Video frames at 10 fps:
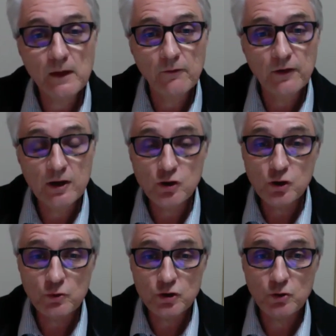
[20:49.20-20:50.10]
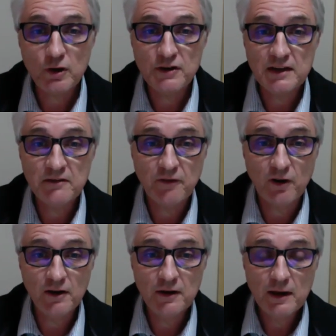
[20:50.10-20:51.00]
the issue as you
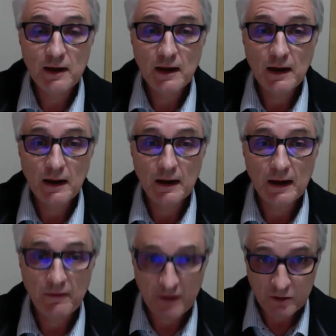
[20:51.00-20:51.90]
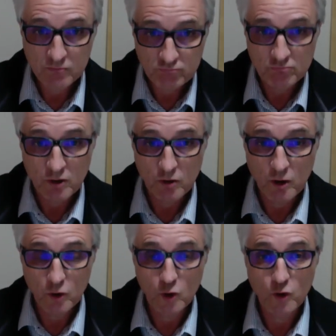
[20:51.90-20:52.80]
identify it, and then
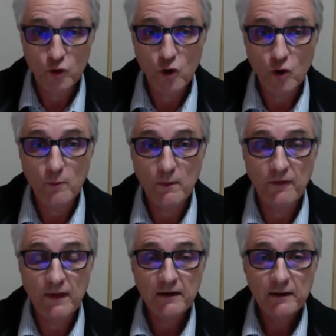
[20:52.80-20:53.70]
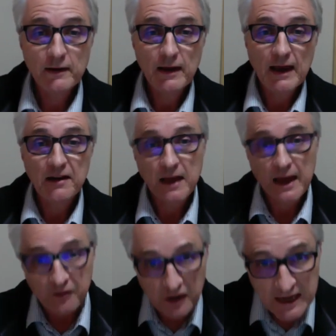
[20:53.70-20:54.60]
you can document that
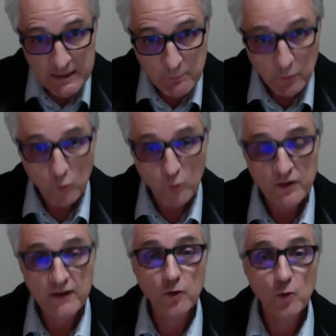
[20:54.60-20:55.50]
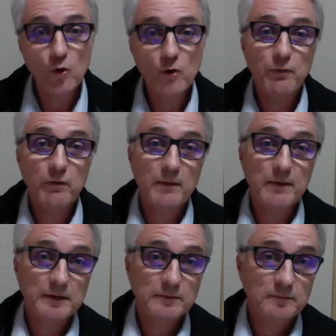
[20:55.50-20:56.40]
and keep within the word
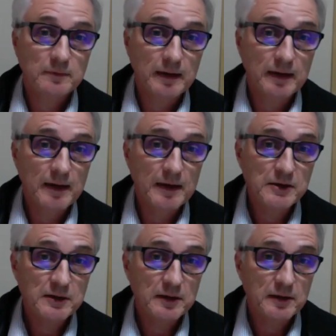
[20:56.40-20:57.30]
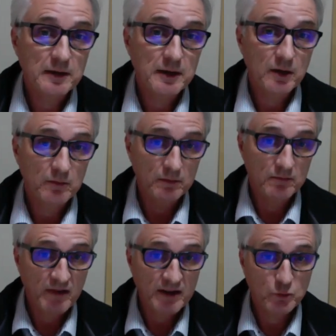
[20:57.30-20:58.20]
parameter,
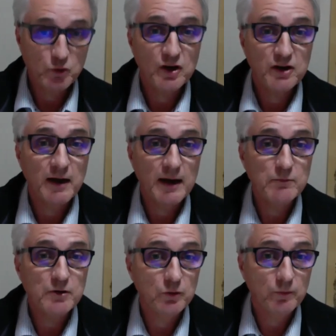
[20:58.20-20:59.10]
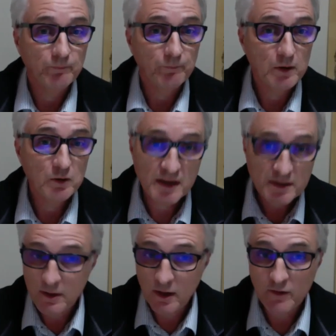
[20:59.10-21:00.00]
that's what you need to aim to do, because that
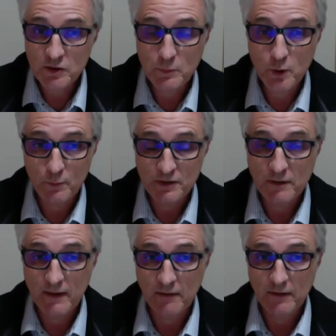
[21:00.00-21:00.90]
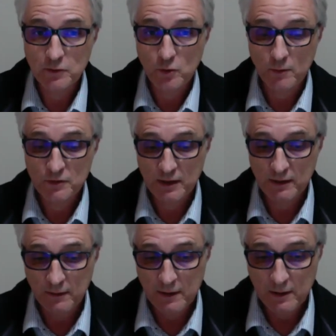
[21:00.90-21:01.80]
there's a purpose in that. That's why I'm setting
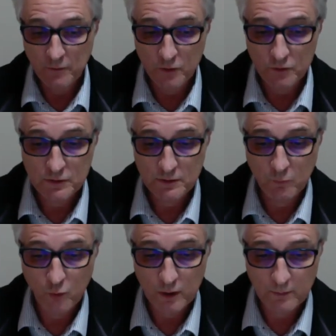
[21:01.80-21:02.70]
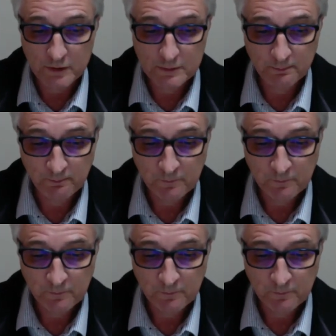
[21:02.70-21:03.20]
those word limits.